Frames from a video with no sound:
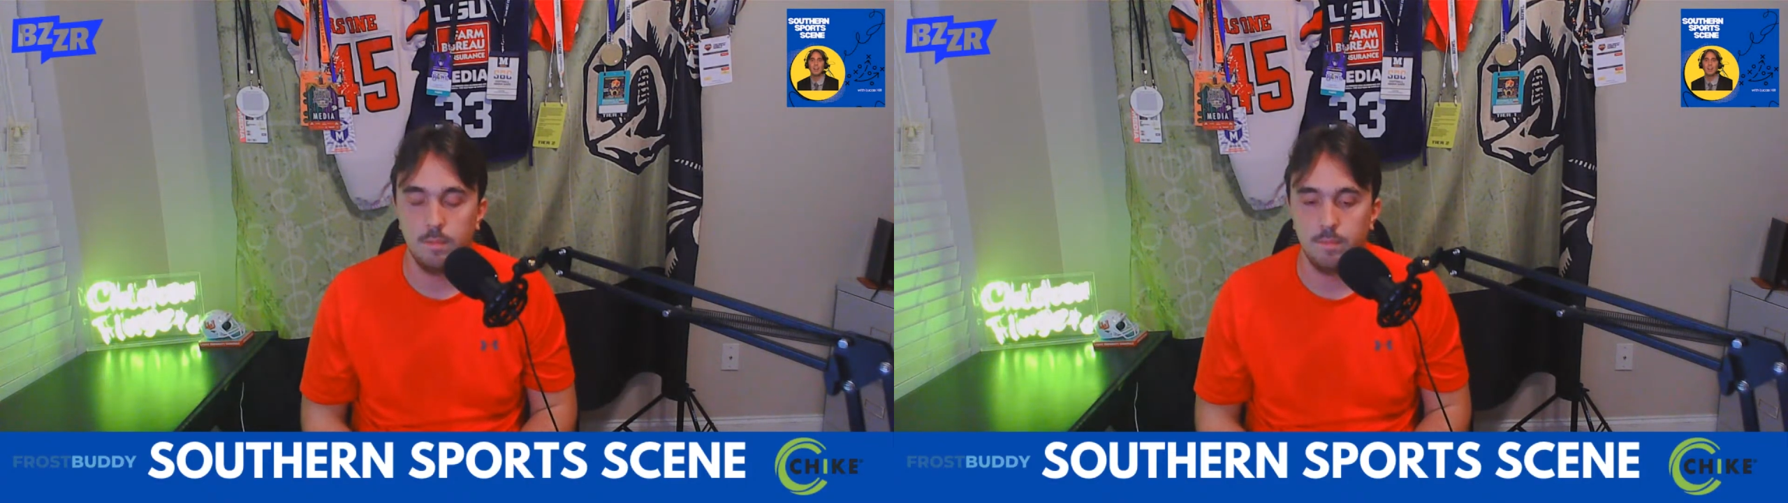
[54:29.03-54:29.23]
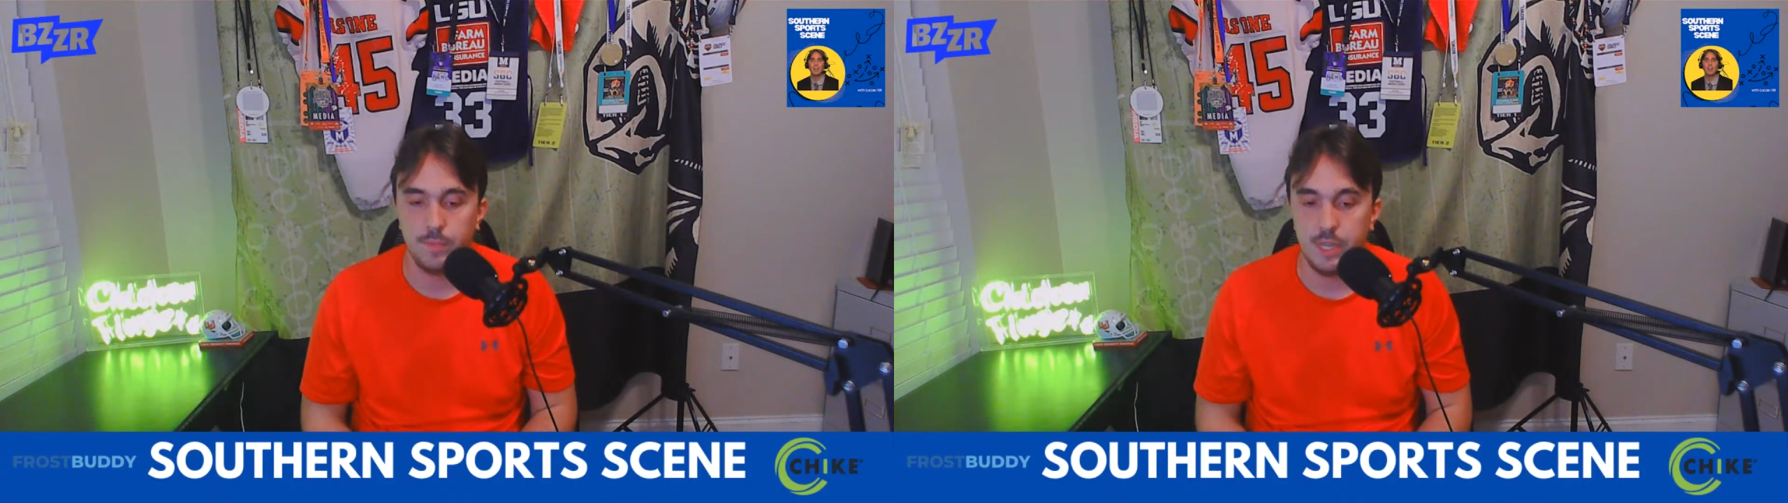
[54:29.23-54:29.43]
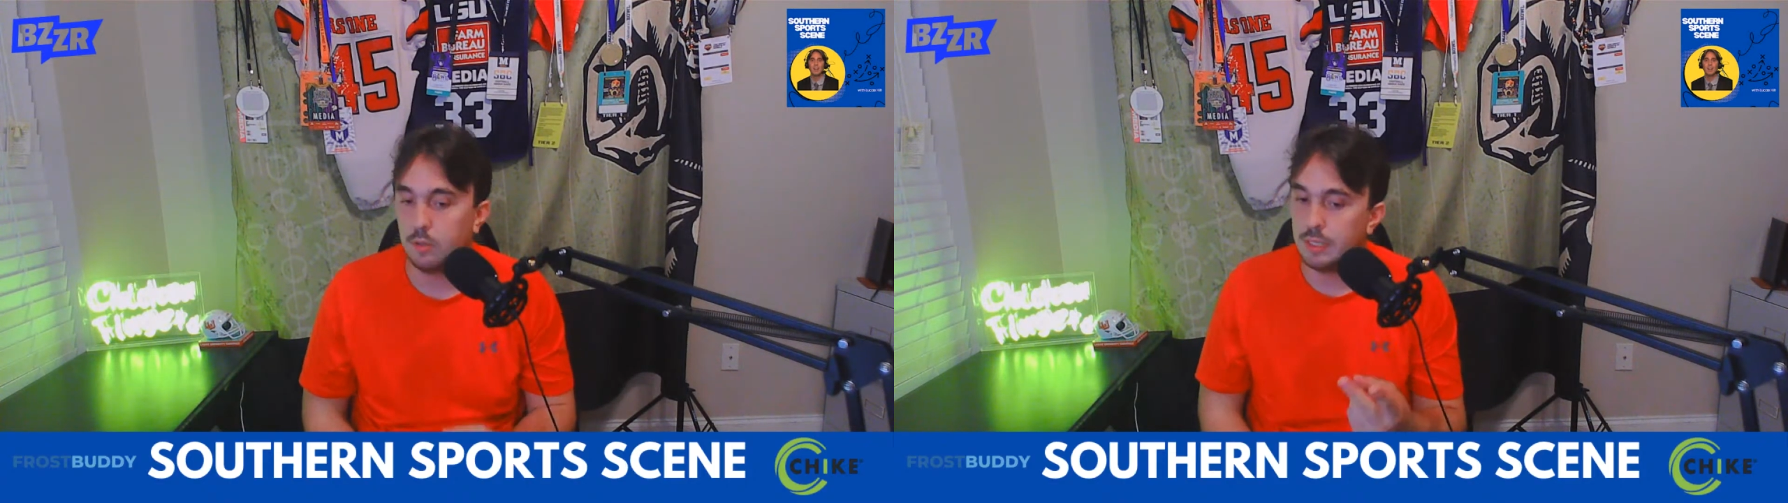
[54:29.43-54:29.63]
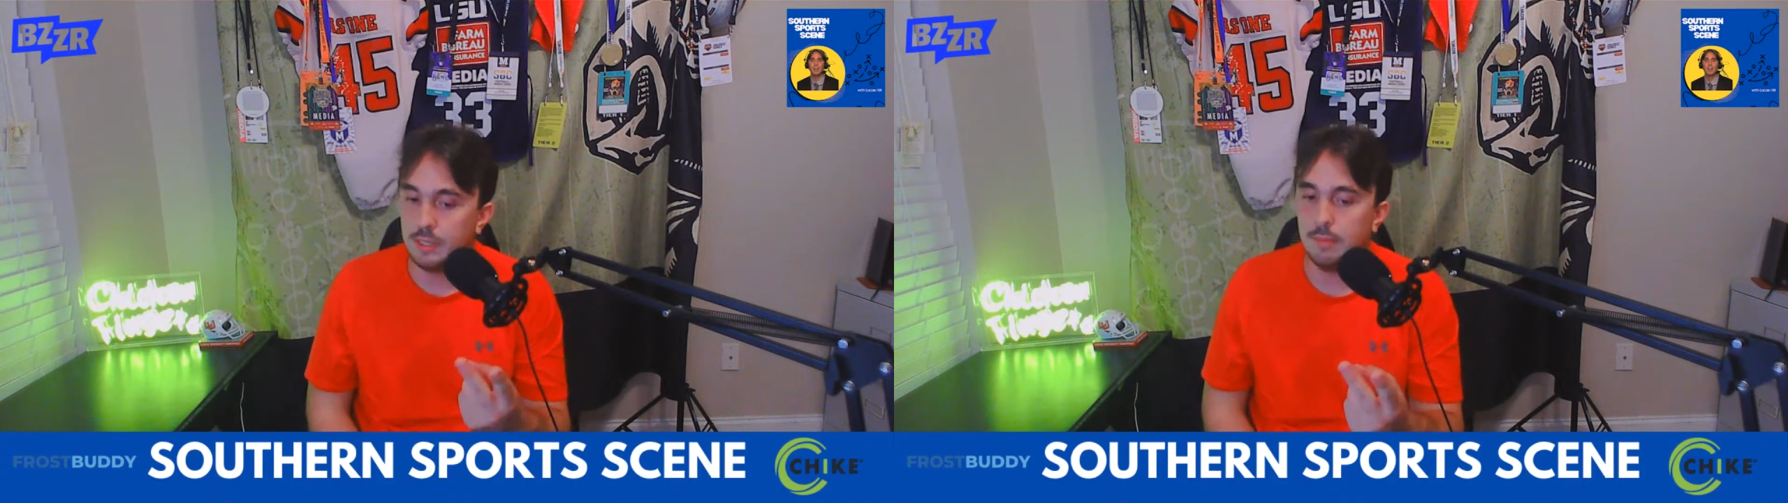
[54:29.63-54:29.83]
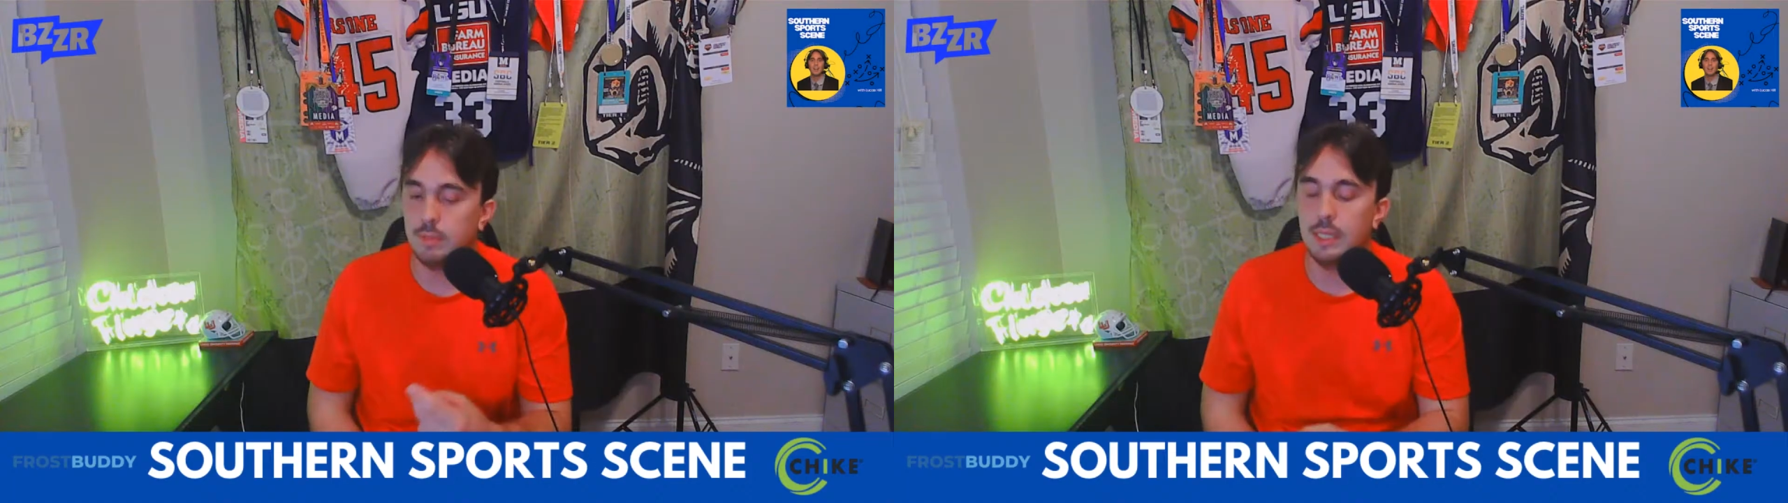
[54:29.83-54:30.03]
You don't see
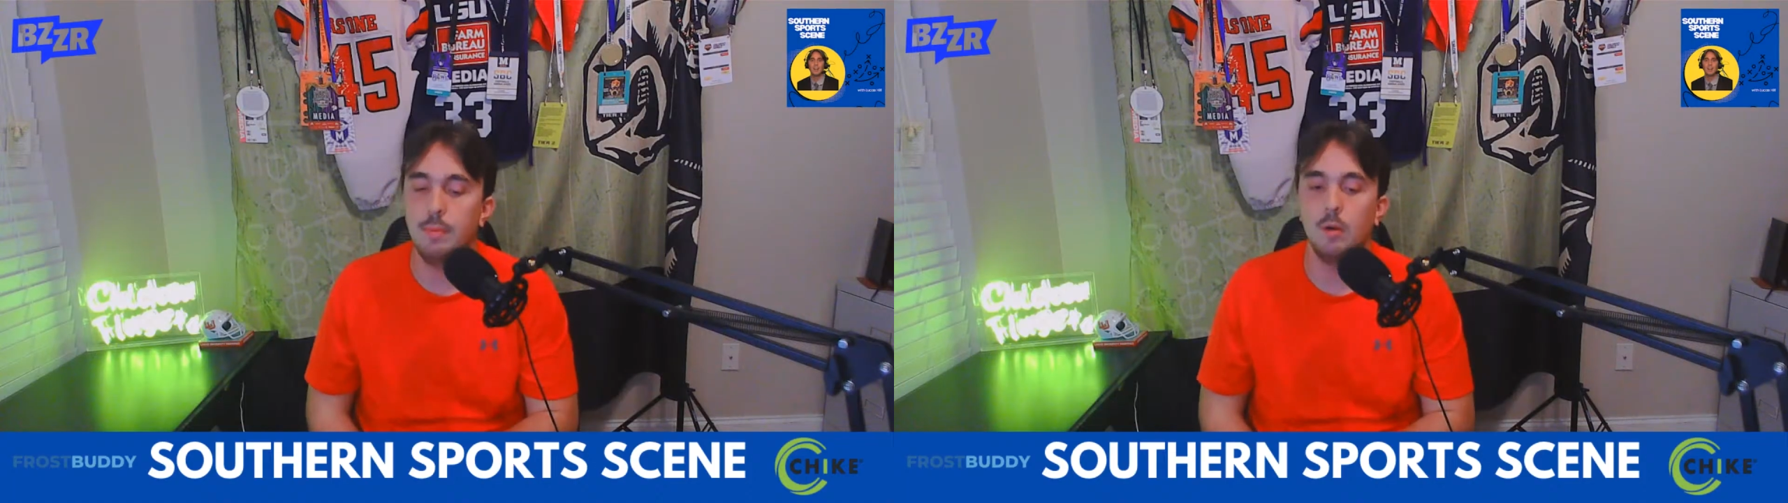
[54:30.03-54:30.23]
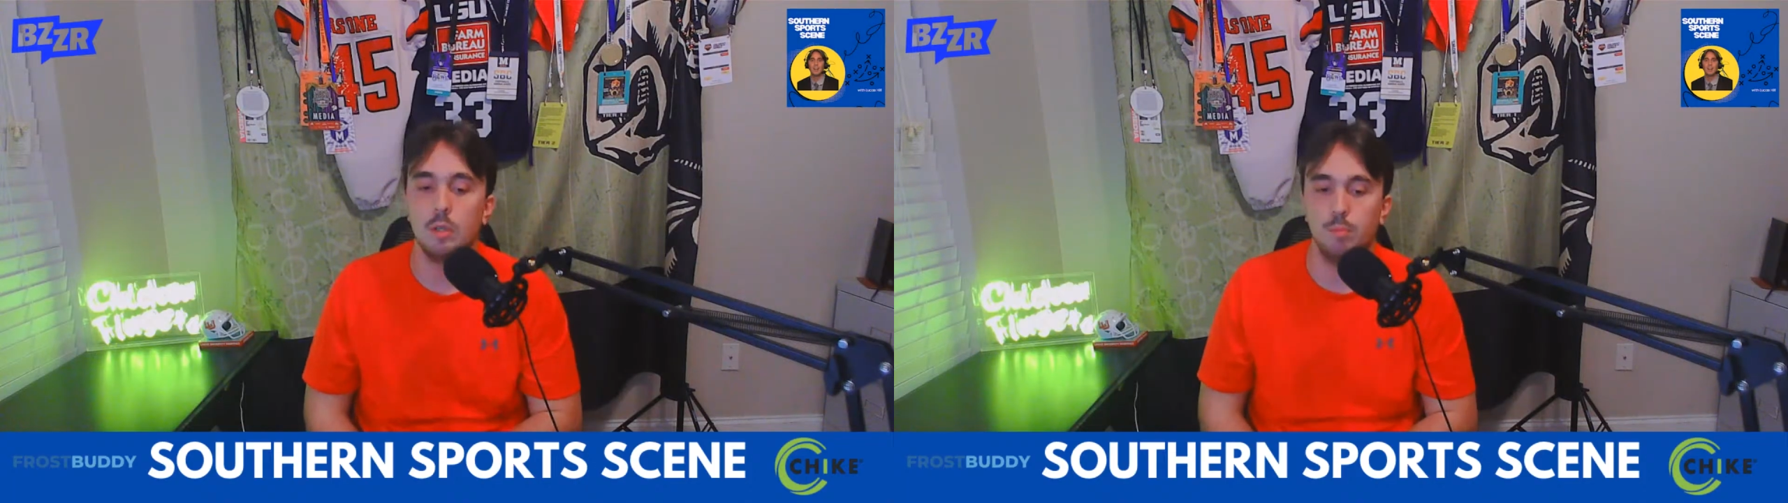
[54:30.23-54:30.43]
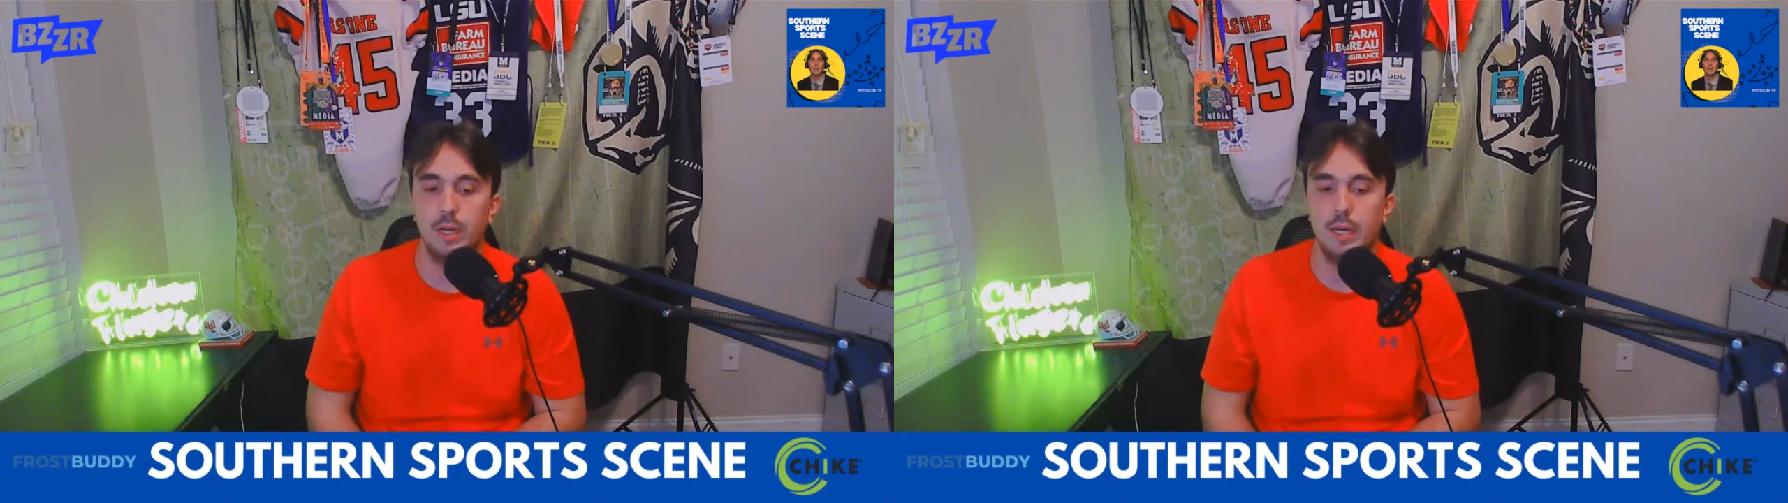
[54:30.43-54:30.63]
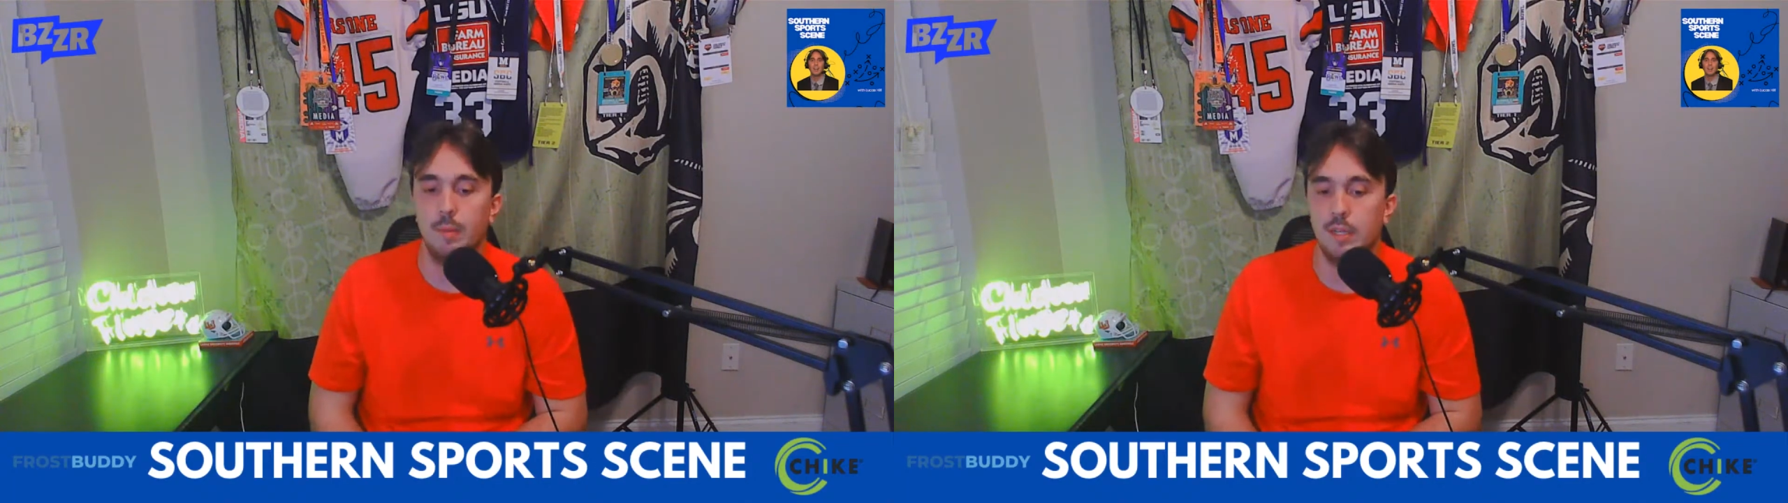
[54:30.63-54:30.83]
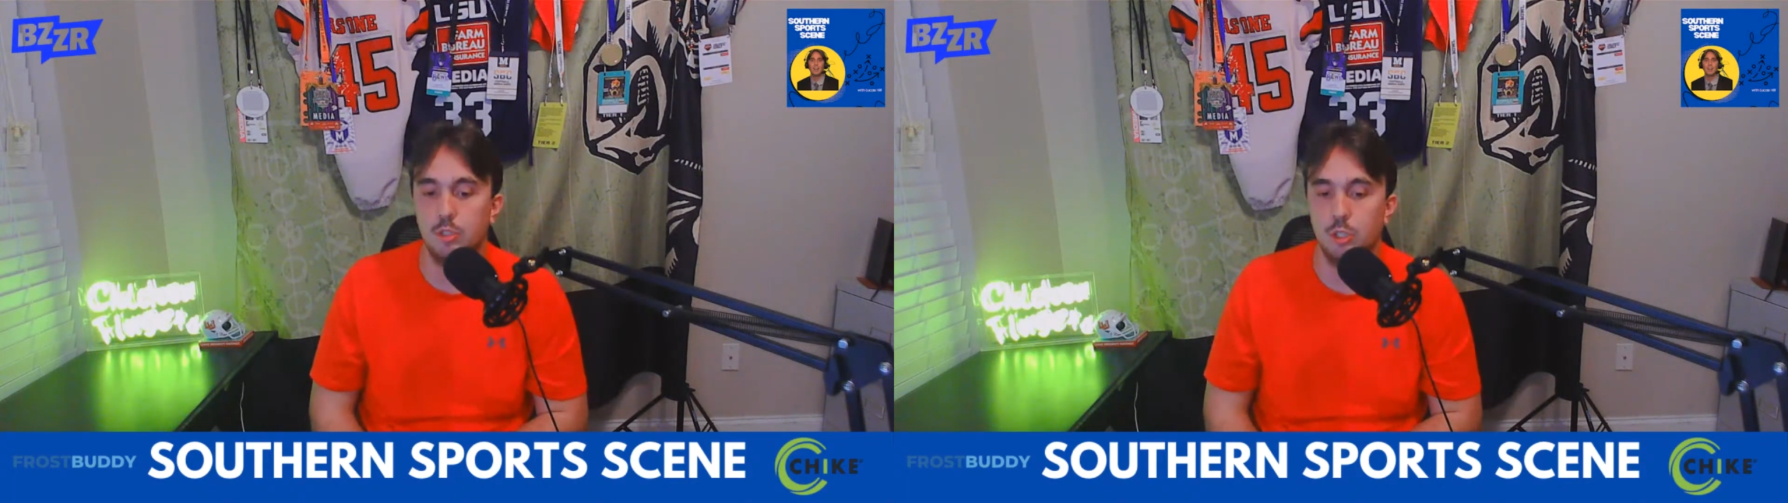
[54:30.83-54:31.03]
Tim Tebow complaining about
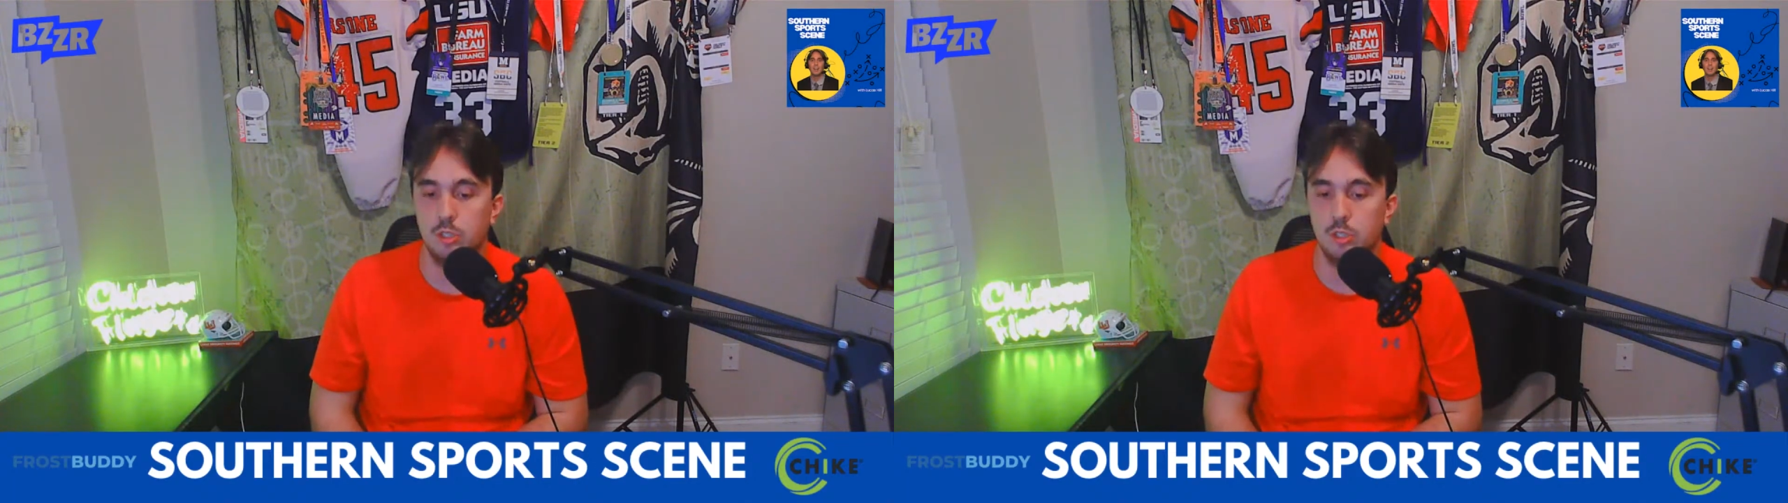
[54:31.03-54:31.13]
his jersey